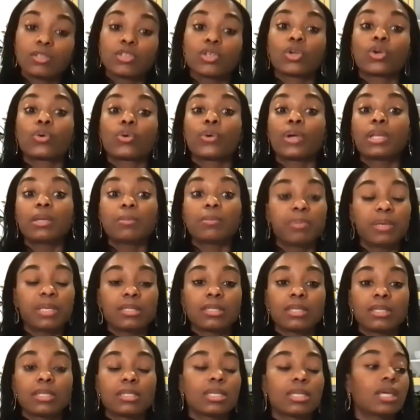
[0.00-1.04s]
to create a
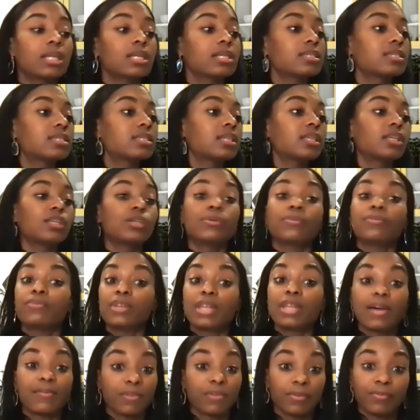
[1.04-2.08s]
business in a city you've
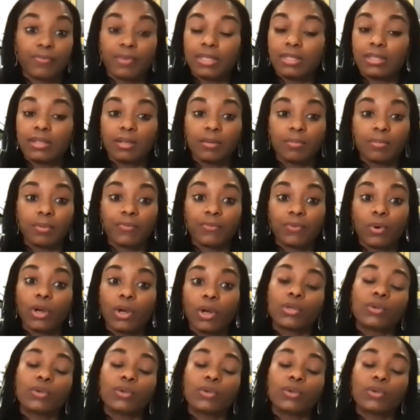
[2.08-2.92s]
never visited before,